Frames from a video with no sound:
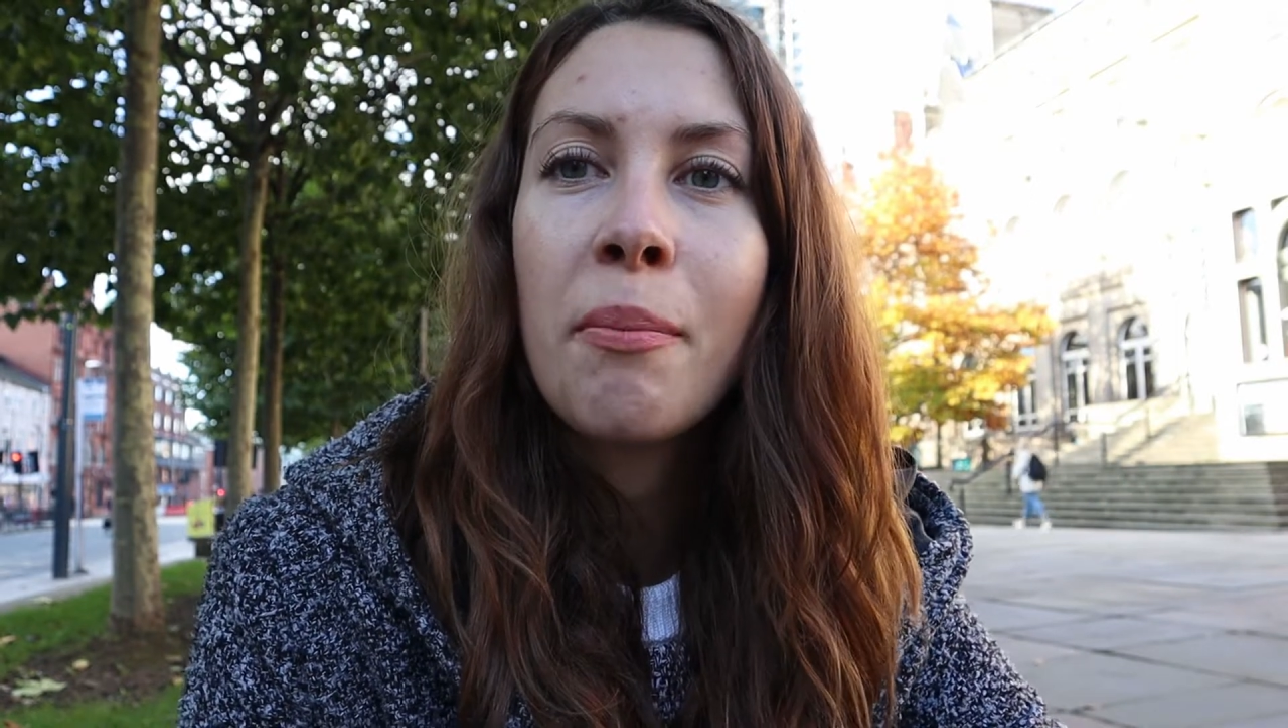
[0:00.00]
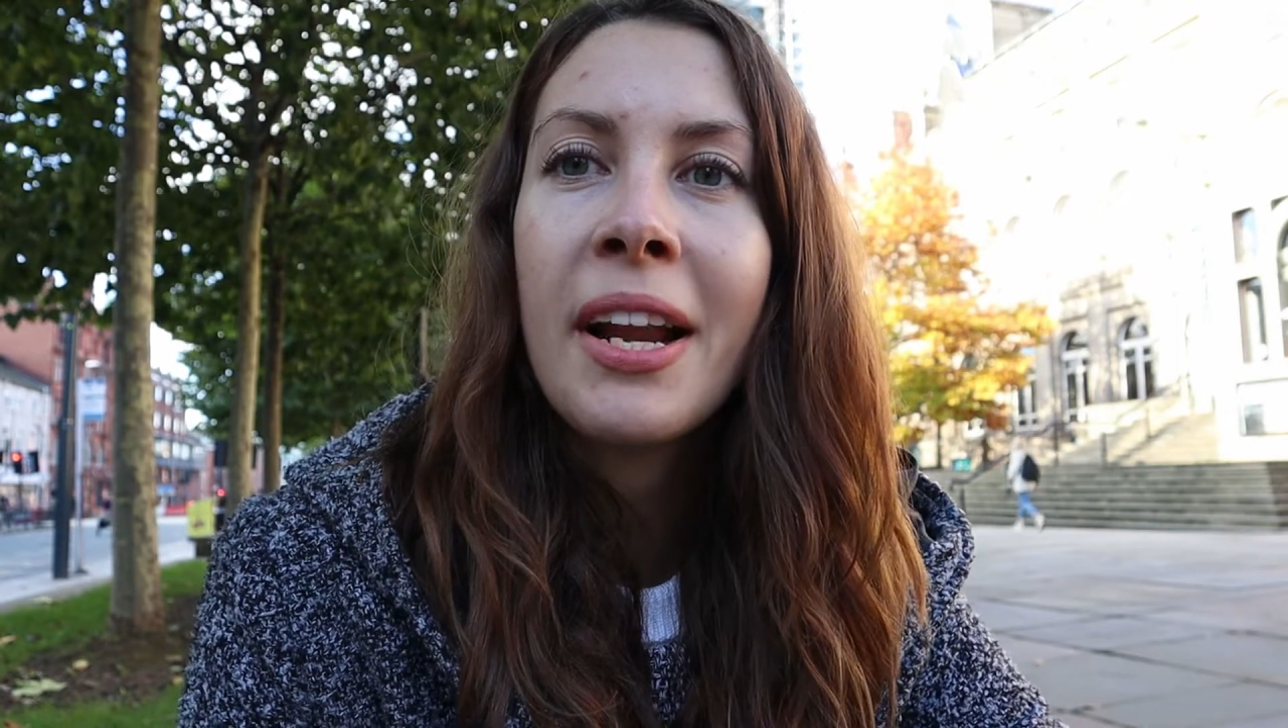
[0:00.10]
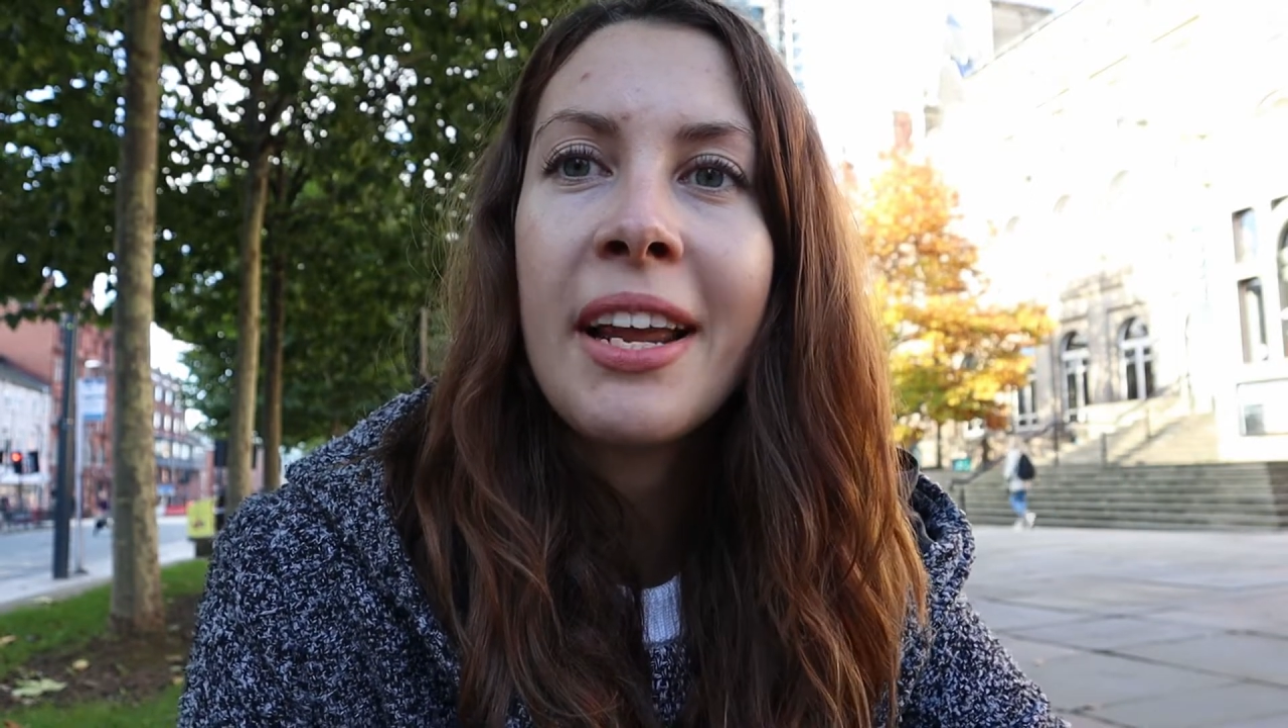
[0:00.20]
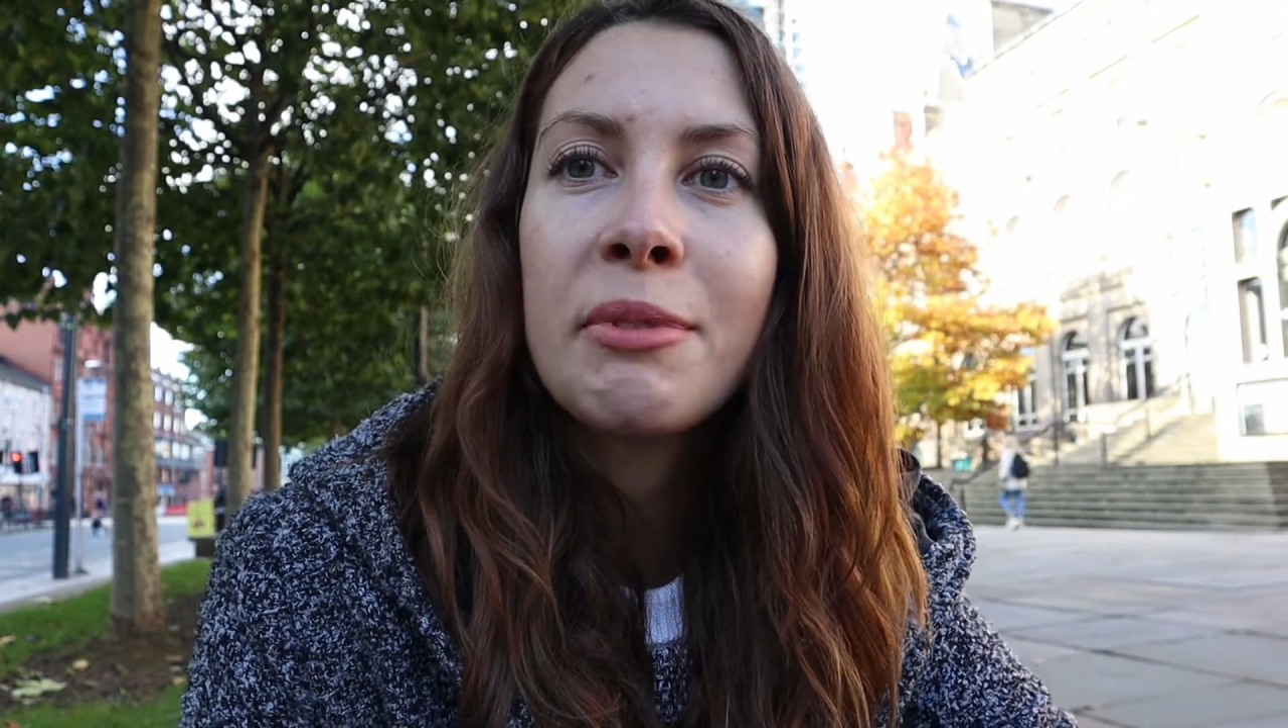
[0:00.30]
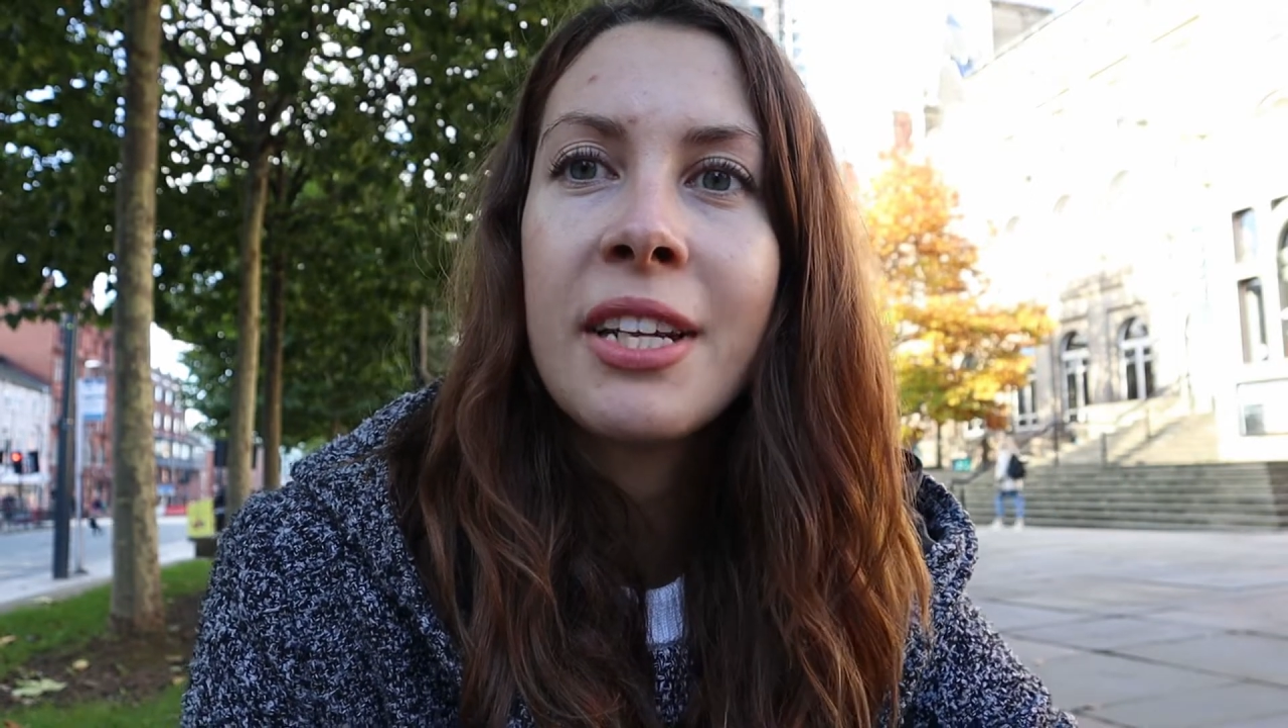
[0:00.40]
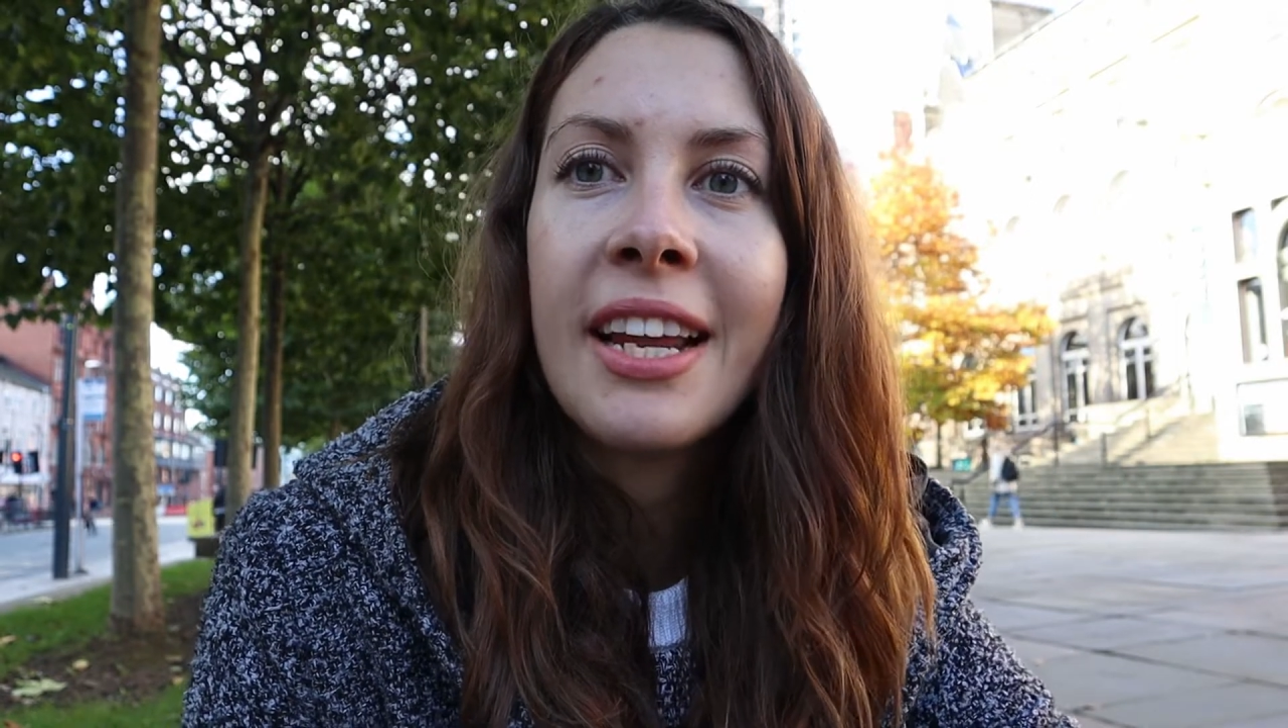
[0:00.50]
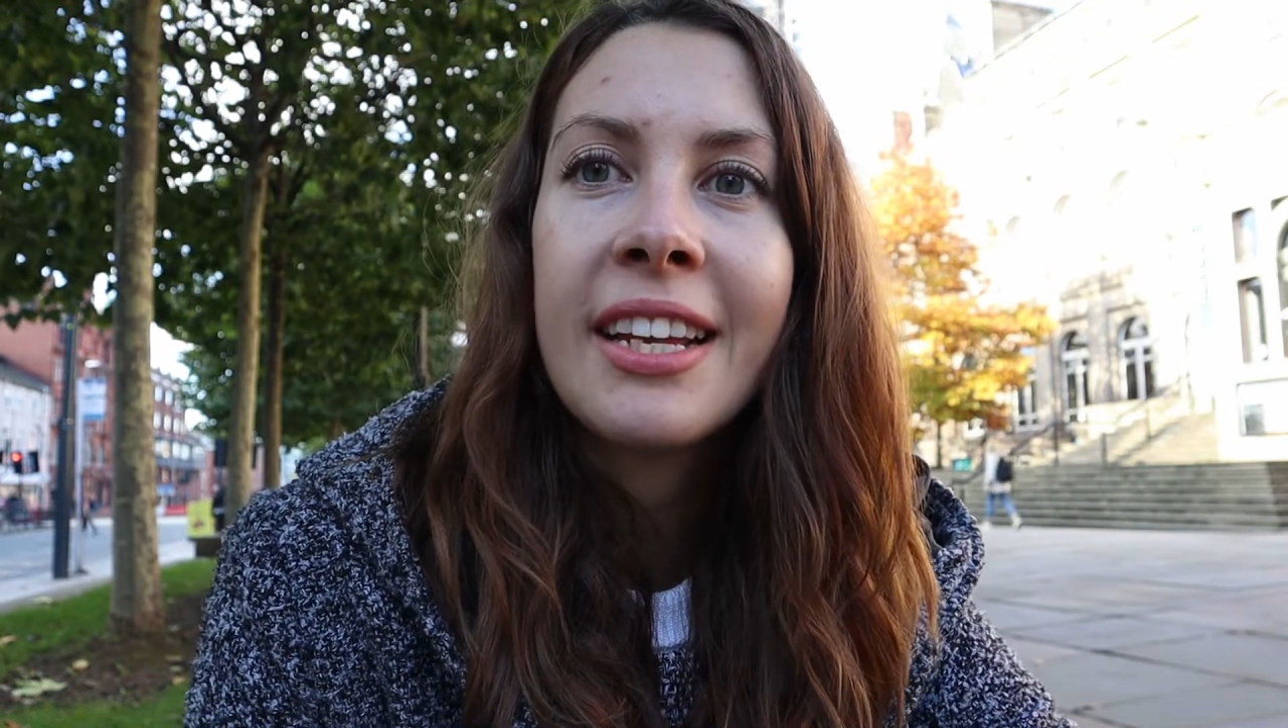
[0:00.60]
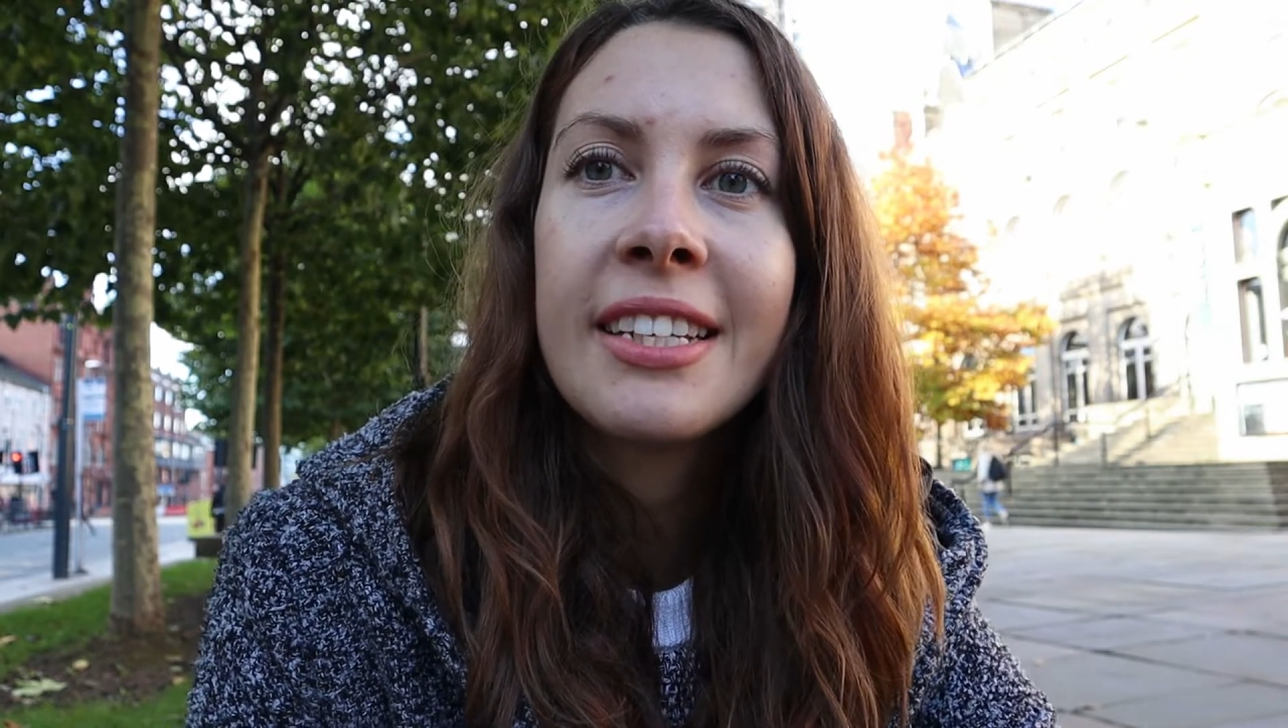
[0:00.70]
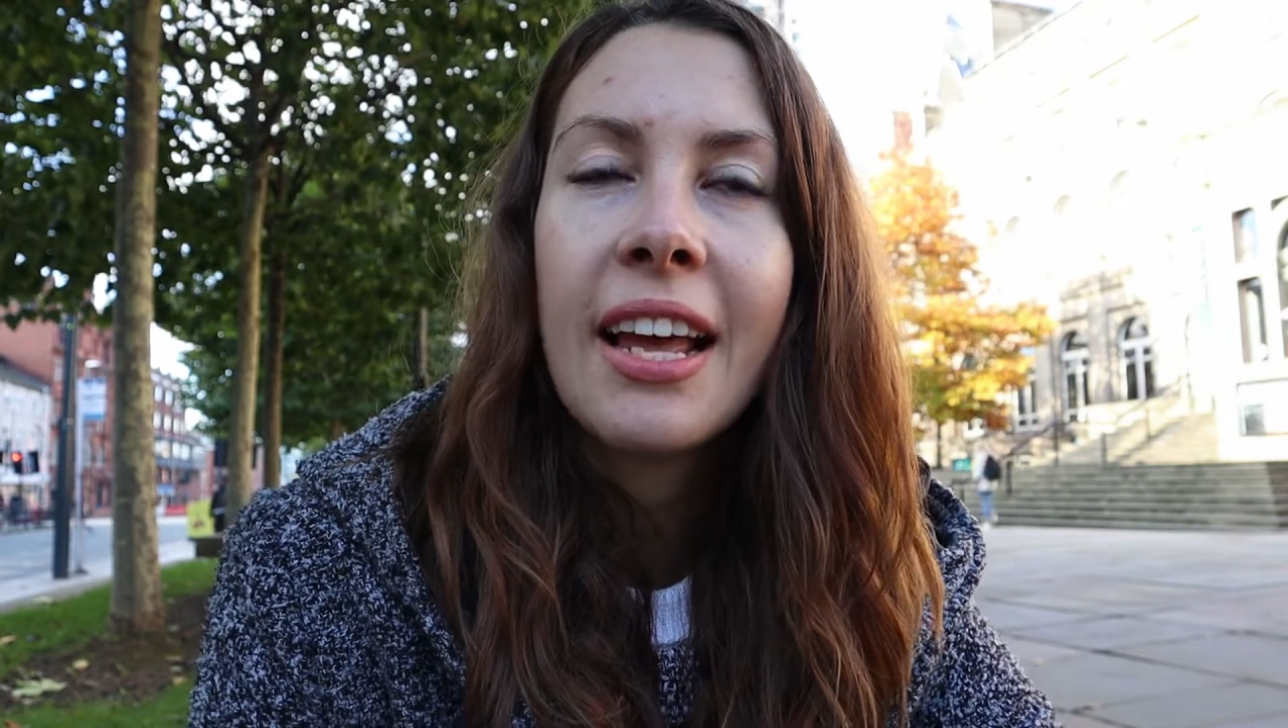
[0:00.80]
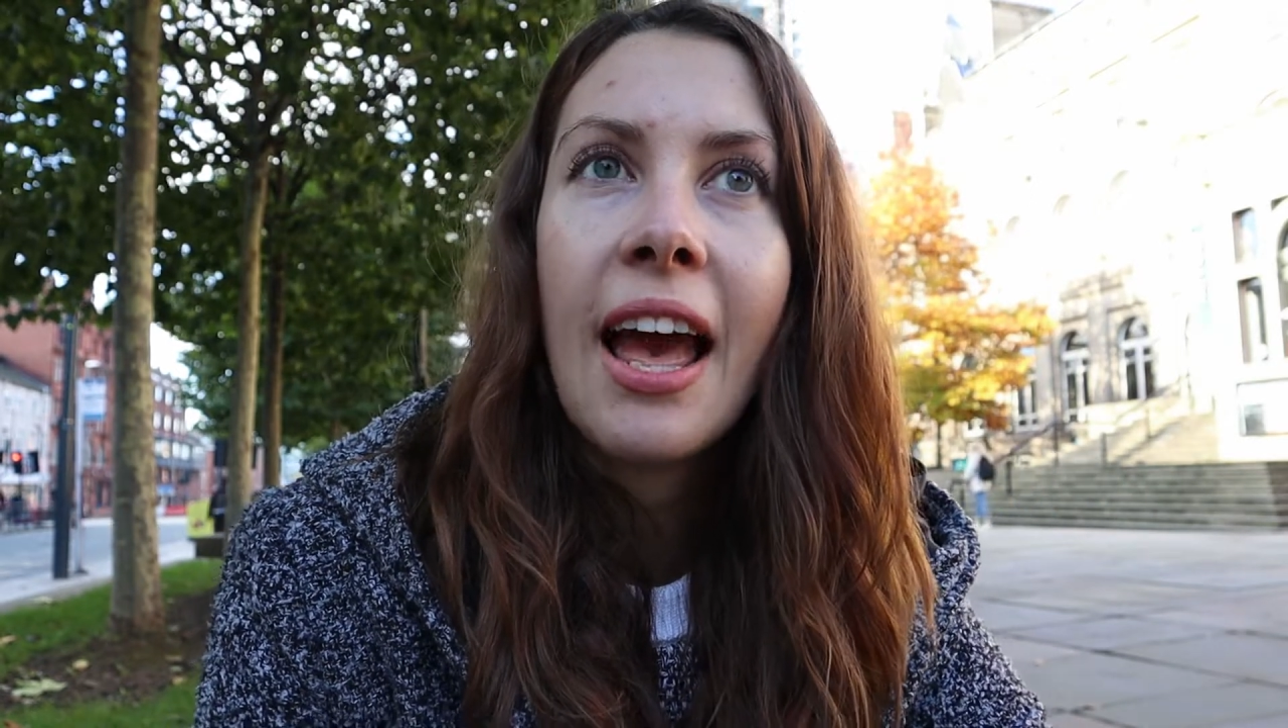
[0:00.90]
My name is Annette